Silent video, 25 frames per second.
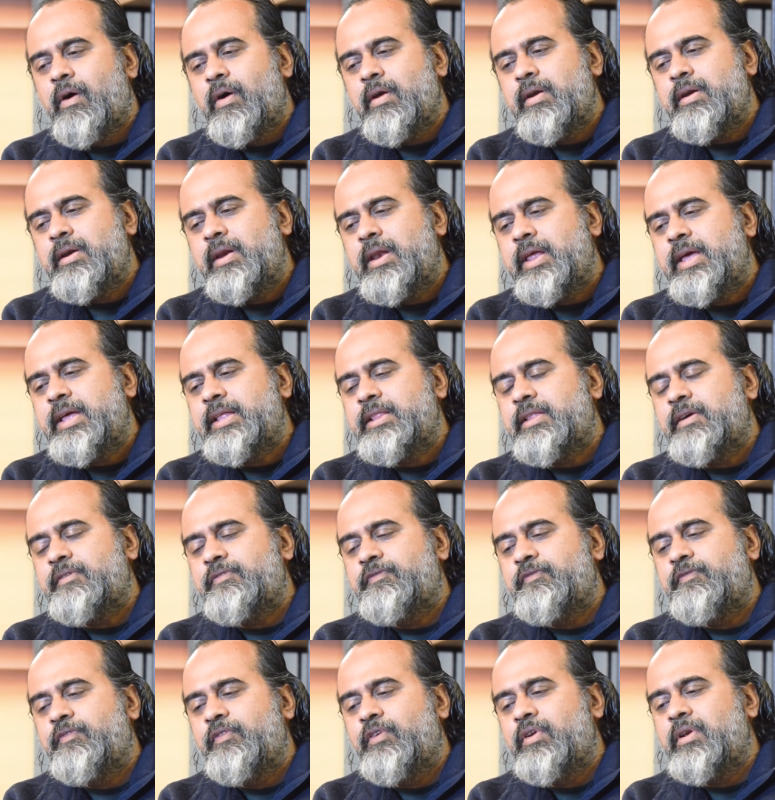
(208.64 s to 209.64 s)
Only
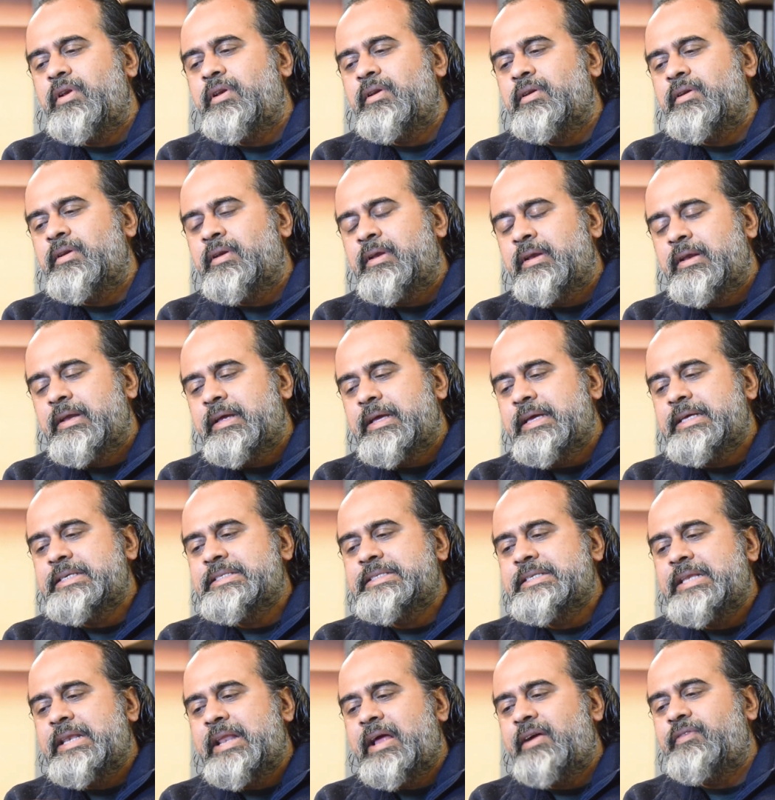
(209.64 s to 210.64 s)
the full is